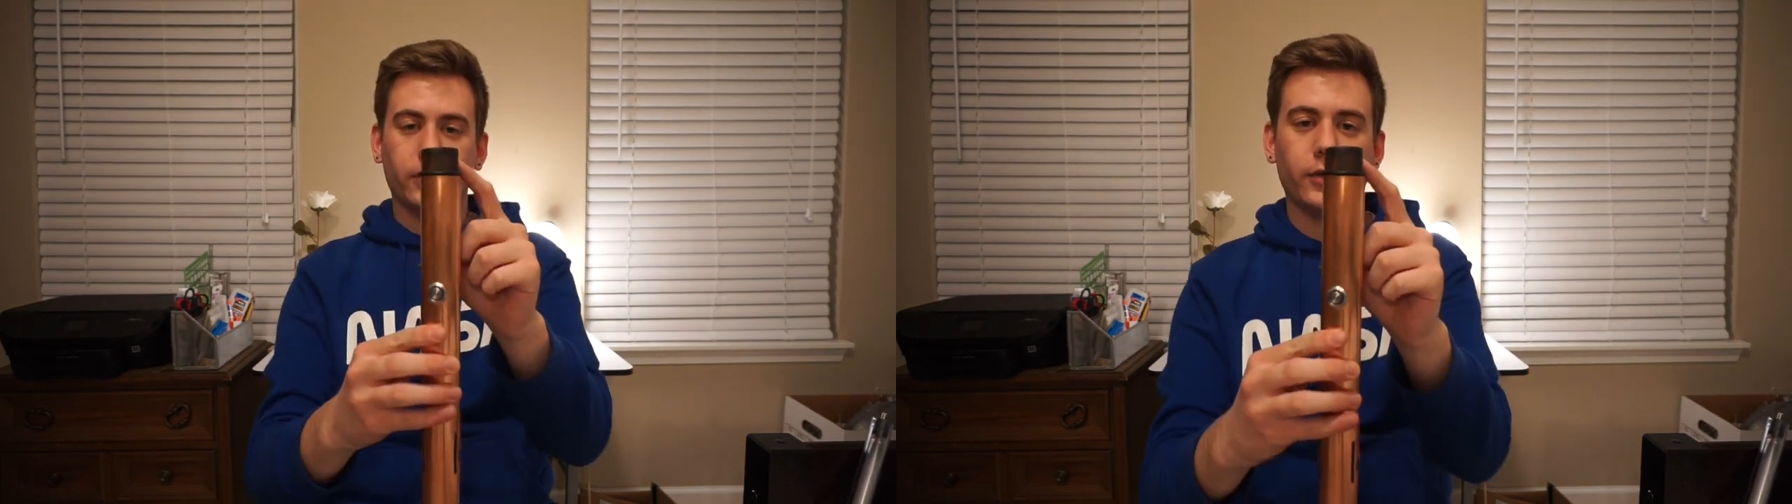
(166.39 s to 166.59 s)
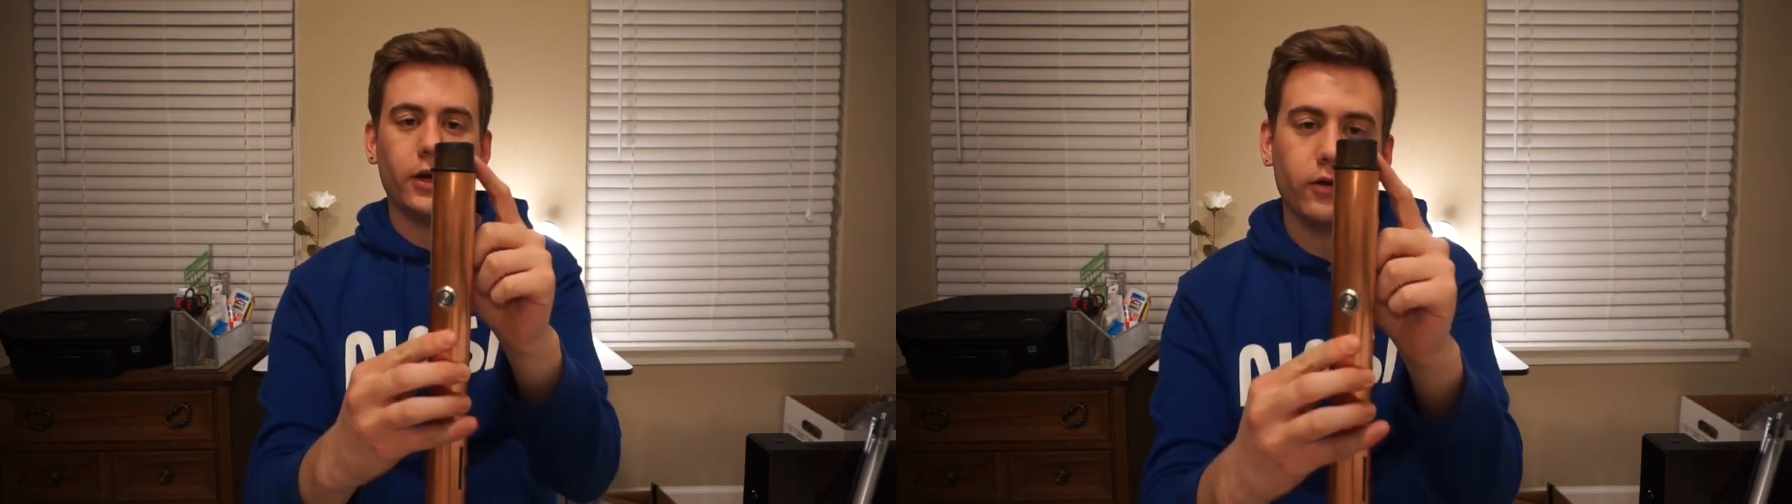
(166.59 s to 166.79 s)

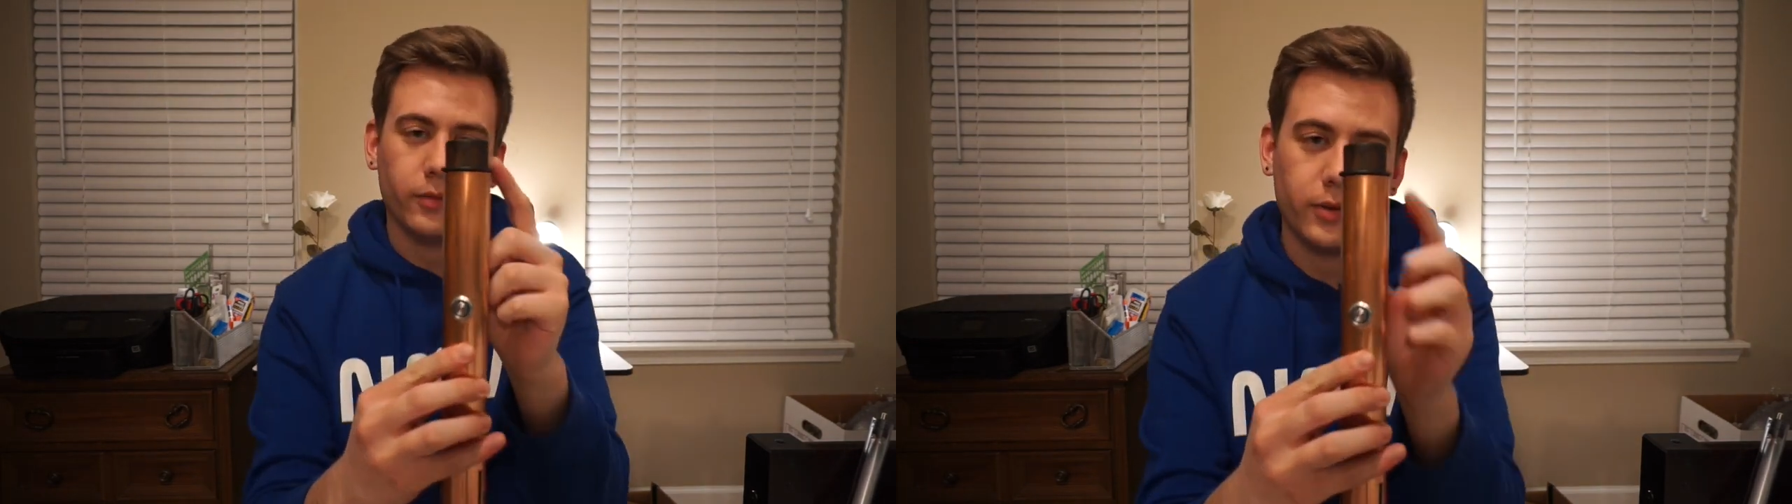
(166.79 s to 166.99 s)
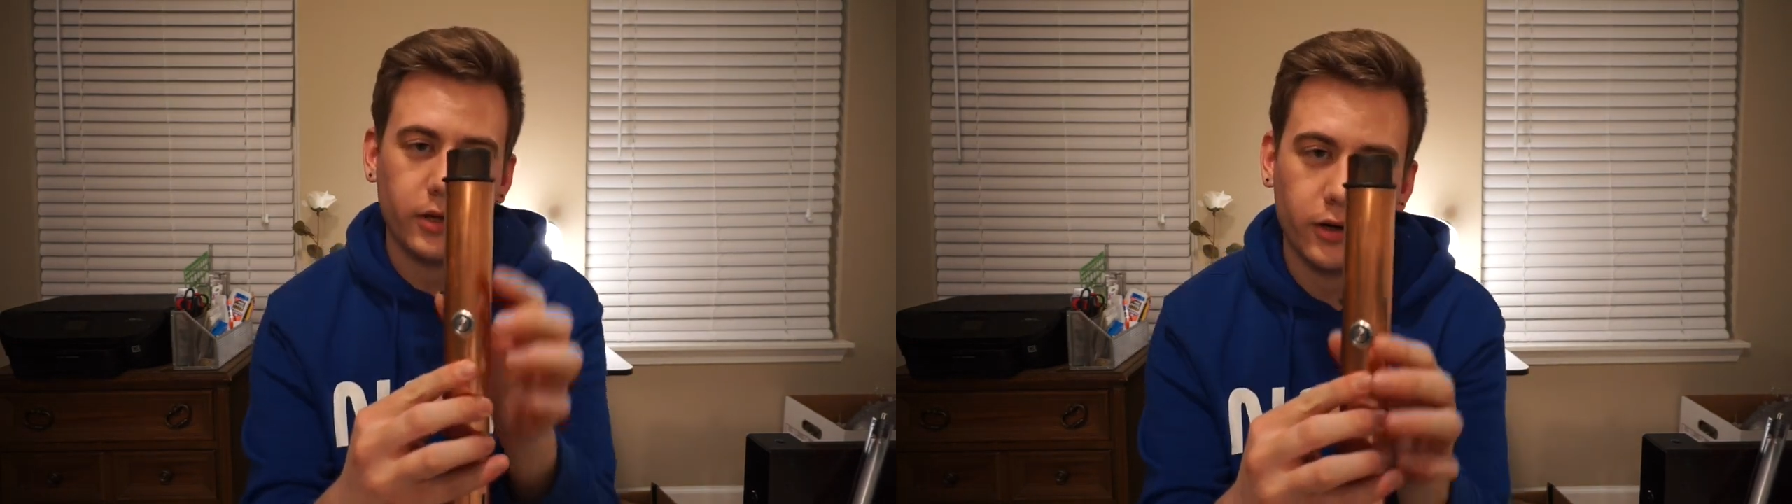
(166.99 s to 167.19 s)
coming out
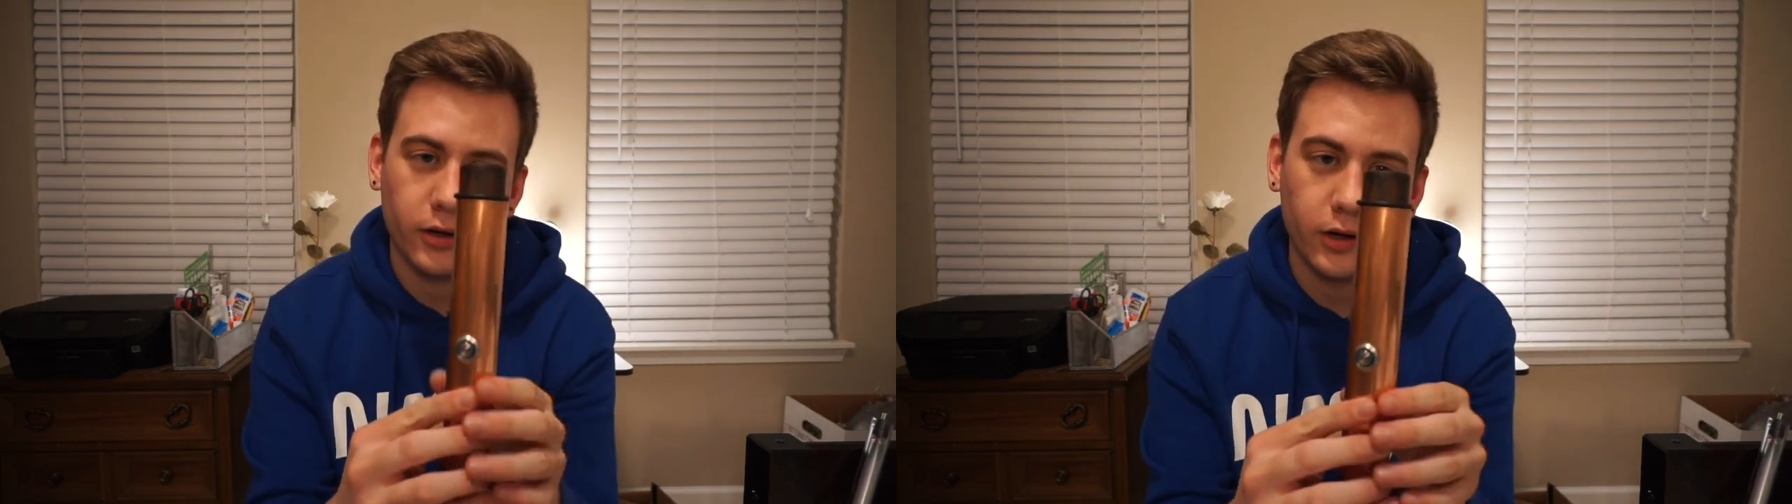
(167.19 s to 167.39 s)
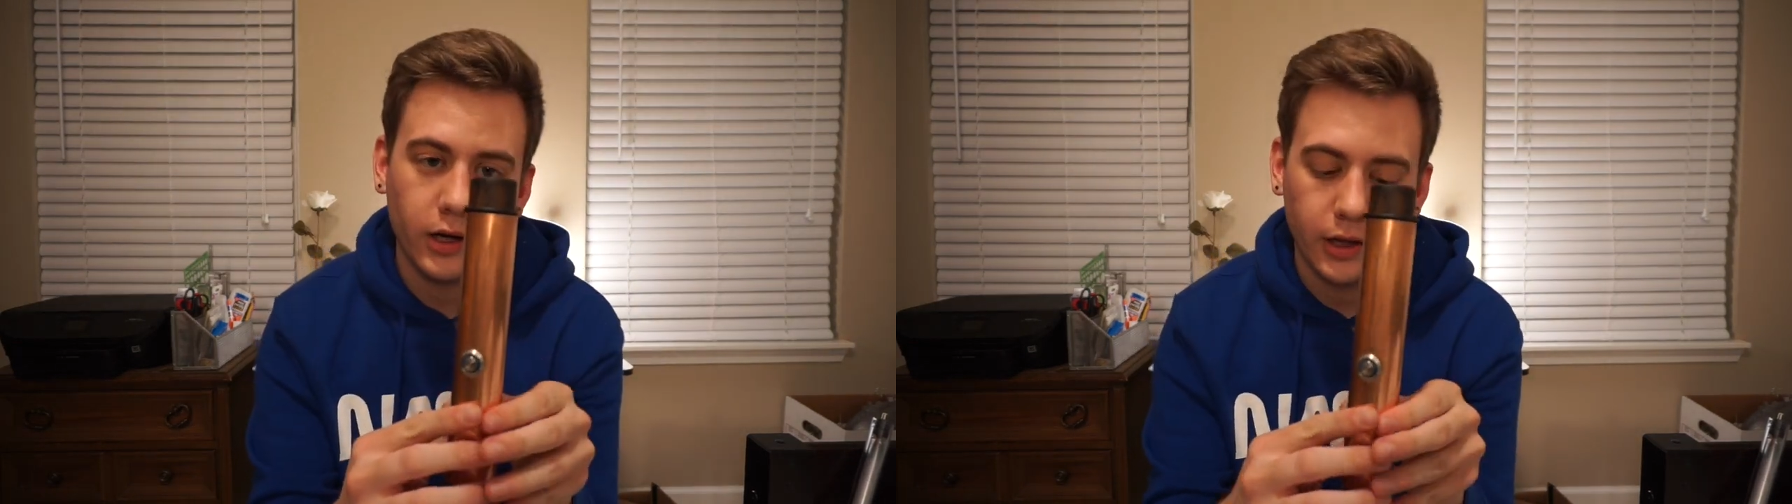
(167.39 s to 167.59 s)
up
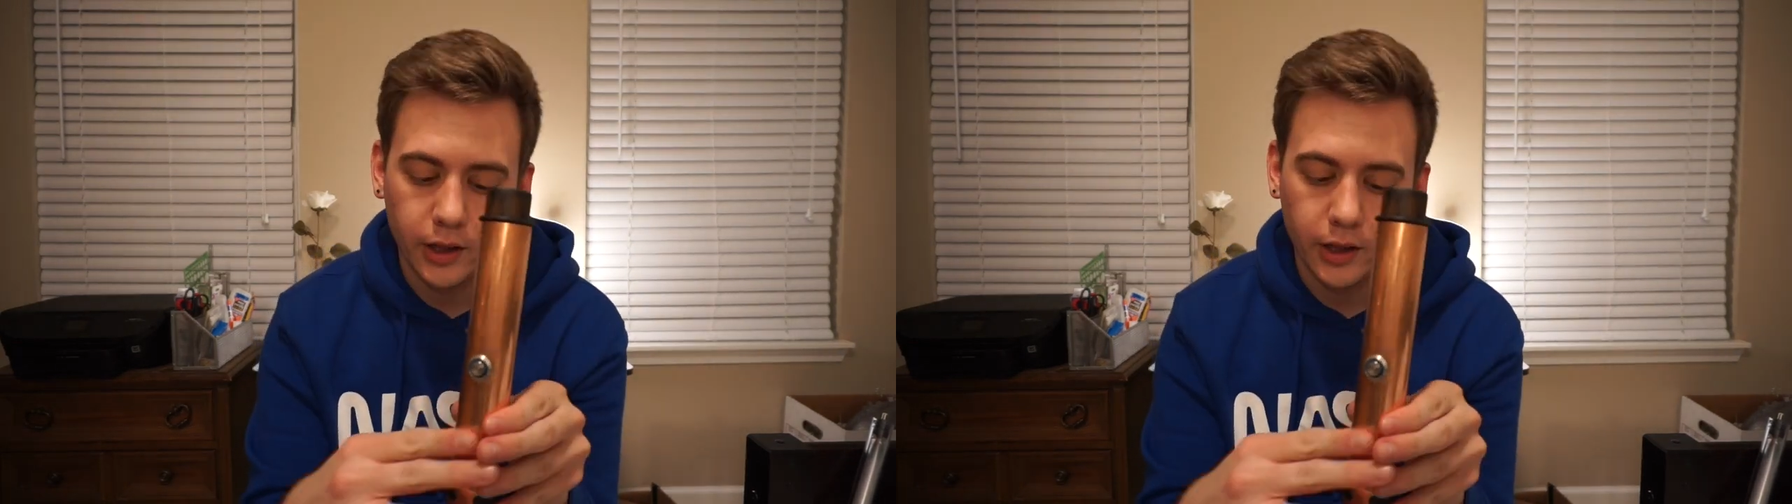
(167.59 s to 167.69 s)
here.